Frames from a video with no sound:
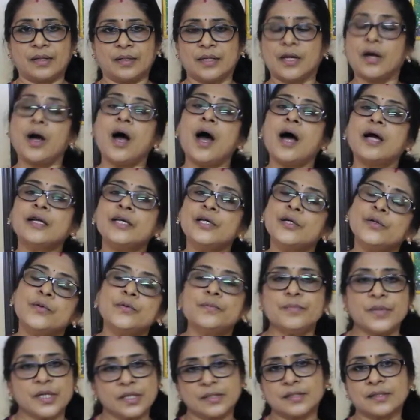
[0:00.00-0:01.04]
Now, Hari
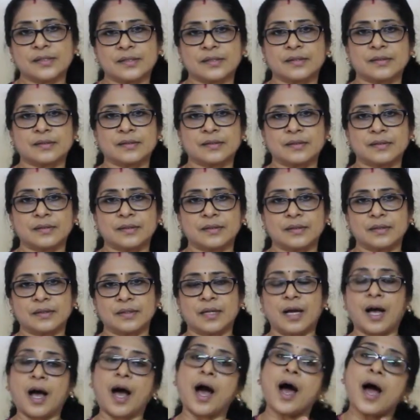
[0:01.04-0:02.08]
Om means
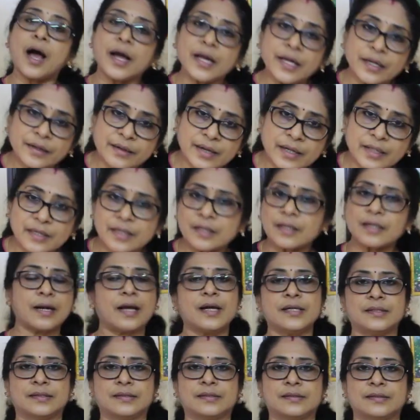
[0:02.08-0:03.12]
I
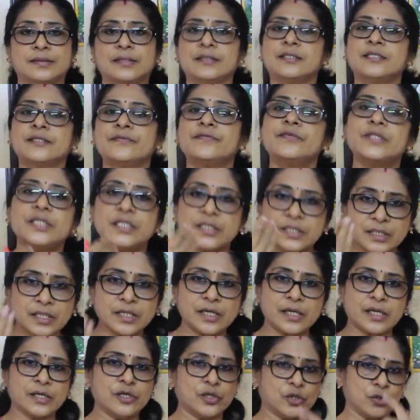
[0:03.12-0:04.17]
recognize the
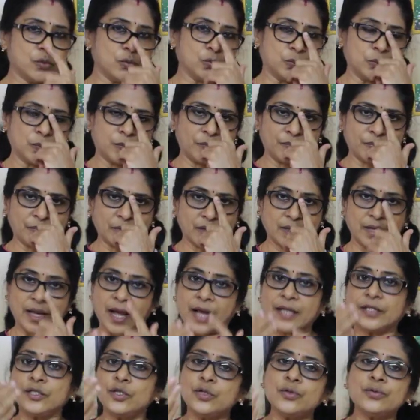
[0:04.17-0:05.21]
divinity in you
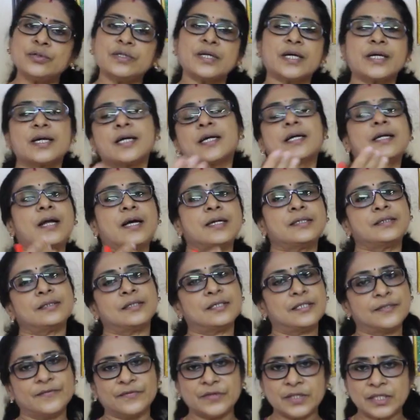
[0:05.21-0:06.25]
and you recognize
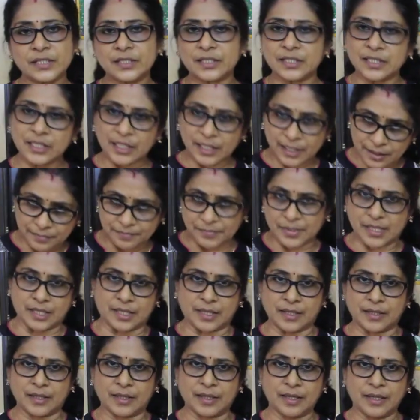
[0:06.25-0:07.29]
the divinity in
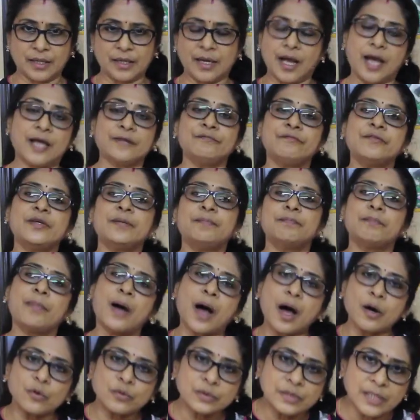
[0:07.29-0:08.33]
me, and we
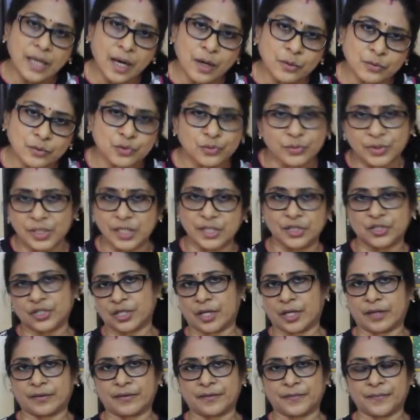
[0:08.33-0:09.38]
bow down to
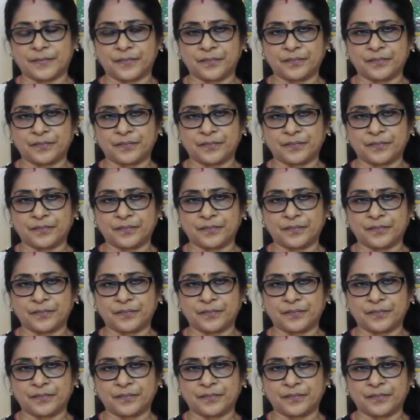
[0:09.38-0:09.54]
each other.